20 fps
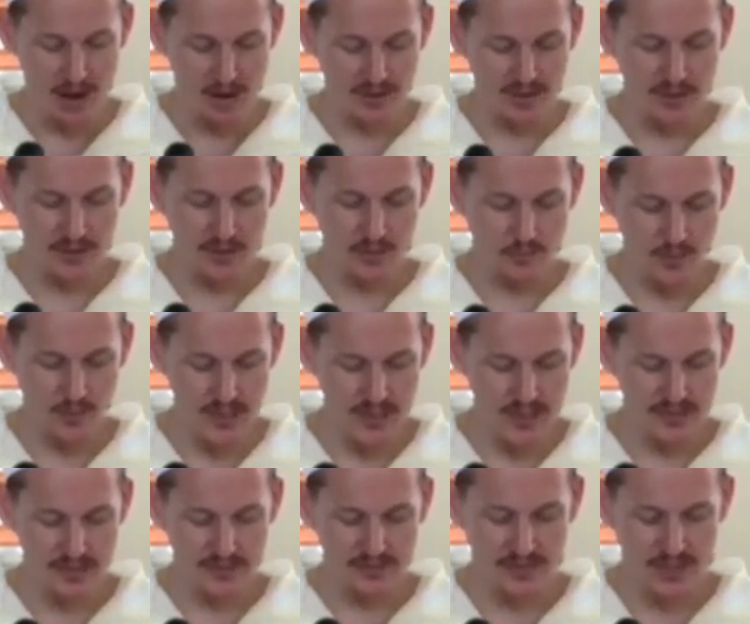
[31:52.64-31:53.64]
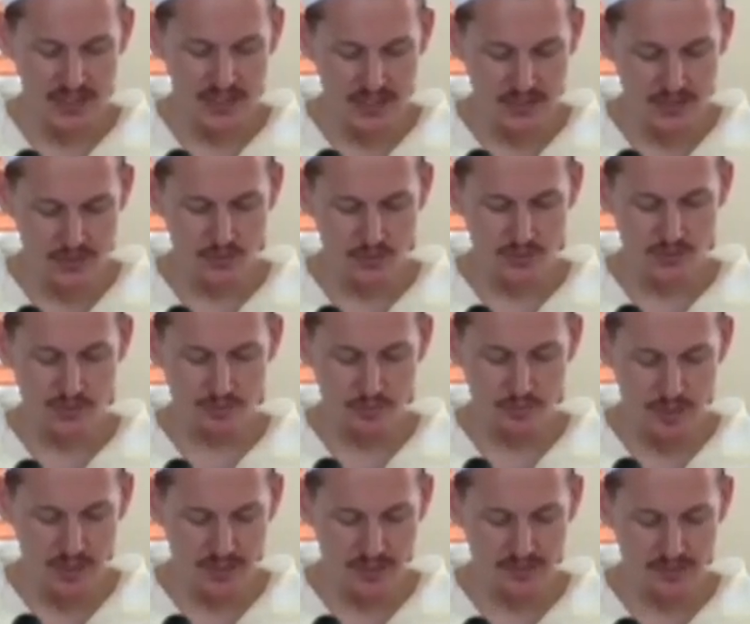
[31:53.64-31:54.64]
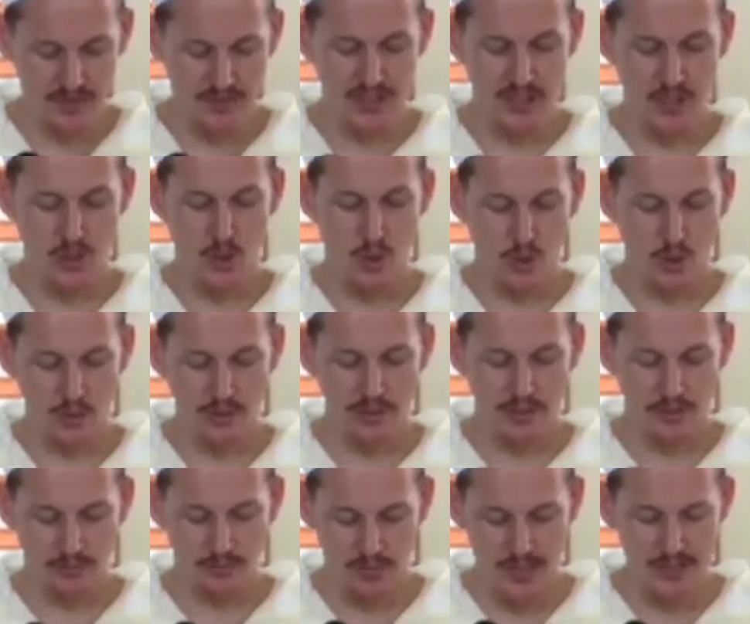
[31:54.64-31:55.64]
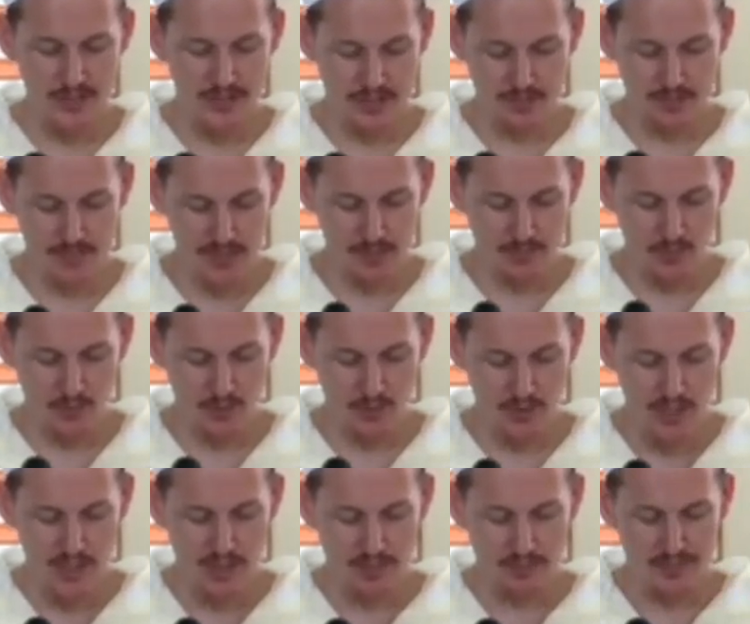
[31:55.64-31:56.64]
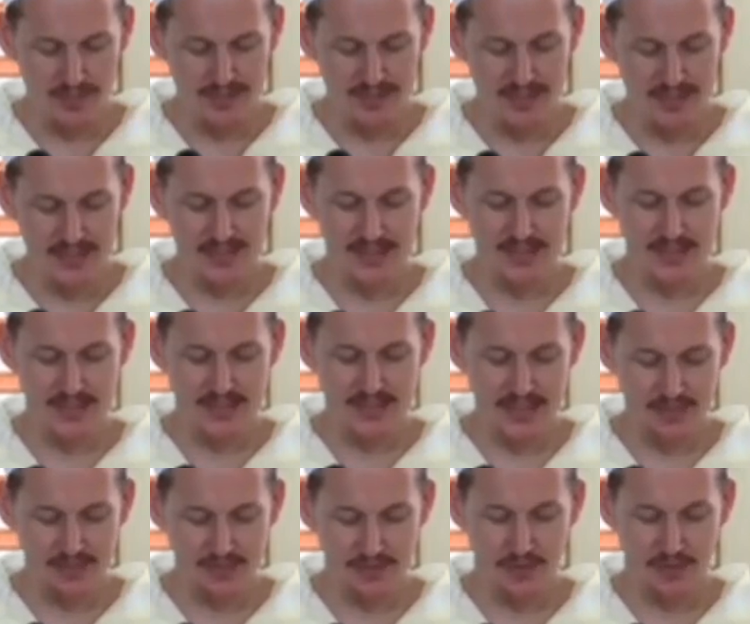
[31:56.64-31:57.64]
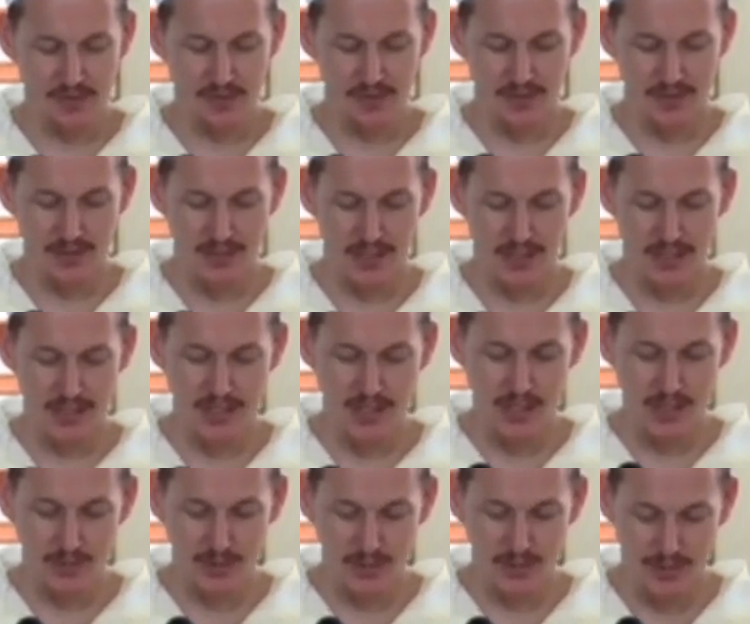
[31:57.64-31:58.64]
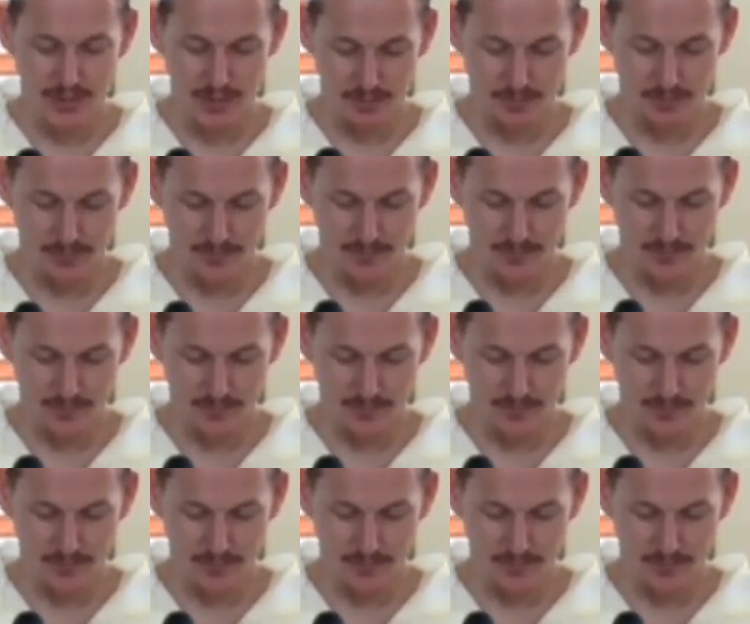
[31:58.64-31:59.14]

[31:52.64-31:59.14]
how can the ranks of angels, prophets, and righteous people be said to differ in knowing him?